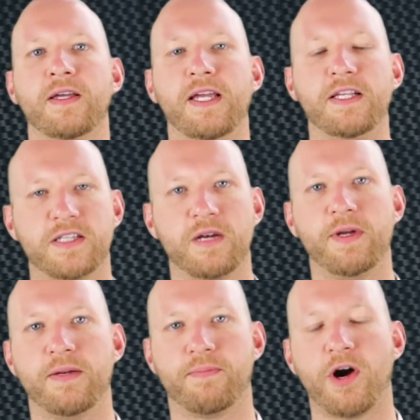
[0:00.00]
he's going to
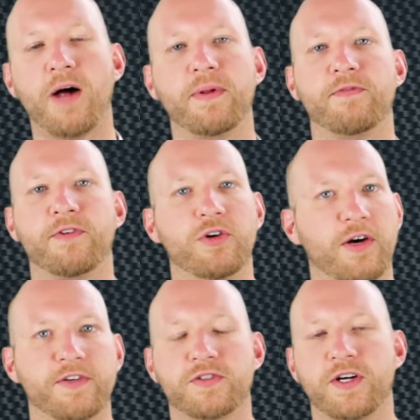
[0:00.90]
be a problem for
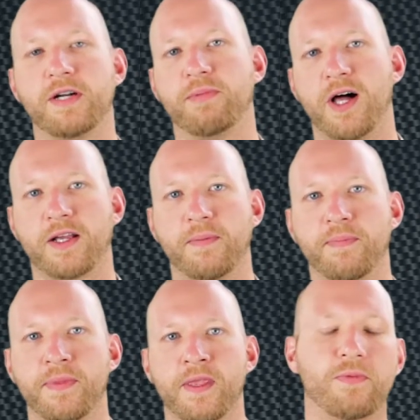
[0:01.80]
whoever's trying to block him.
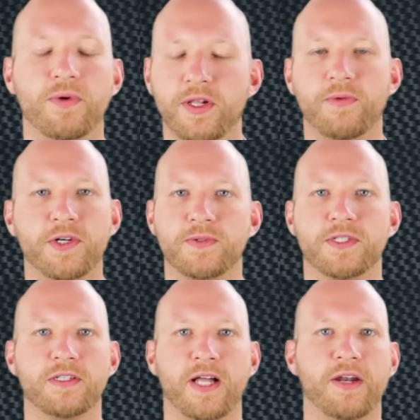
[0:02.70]
I really wish we
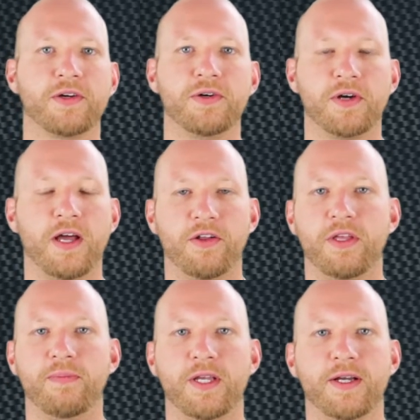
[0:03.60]
still had Okung
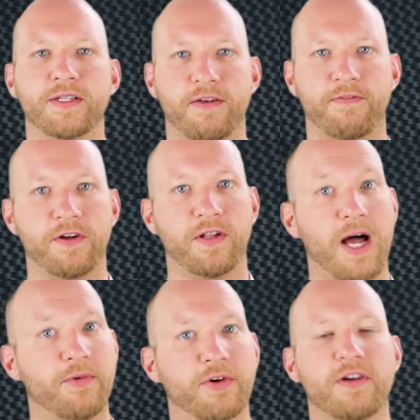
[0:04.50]
healthy because I'd feel a
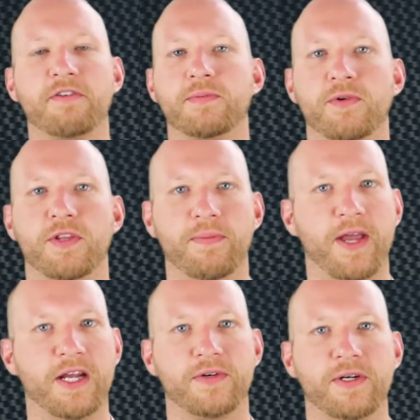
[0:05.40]
lot more comfortable with him
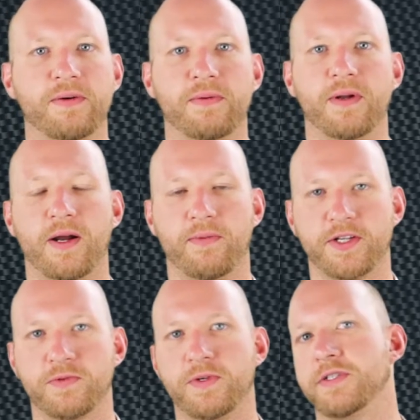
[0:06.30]
anchoring
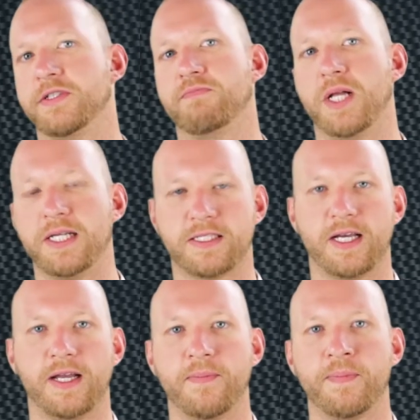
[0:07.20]
Russell Wilson's blind
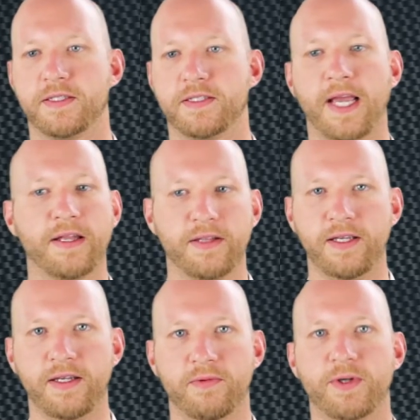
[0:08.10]
side.
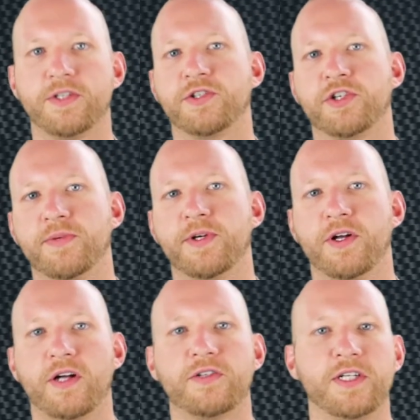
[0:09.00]
Secondly, Richard Sherman
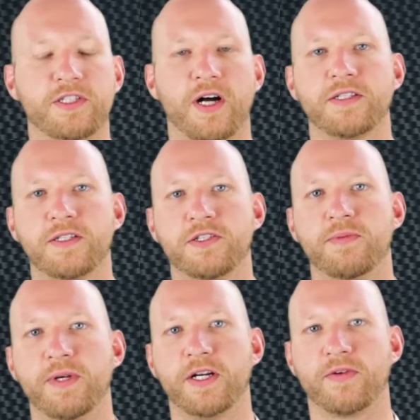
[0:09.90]
on Andre Johnson
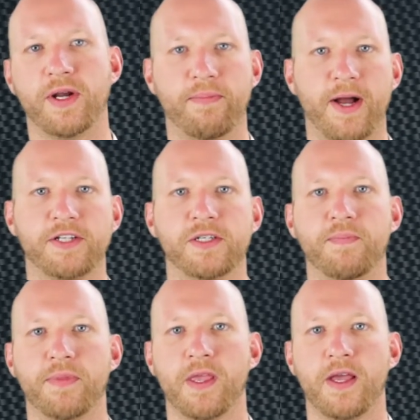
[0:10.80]
should be a great matchup.
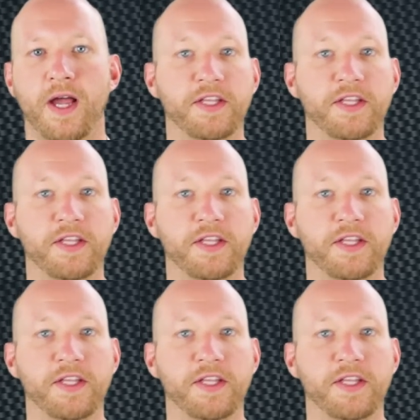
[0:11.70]
I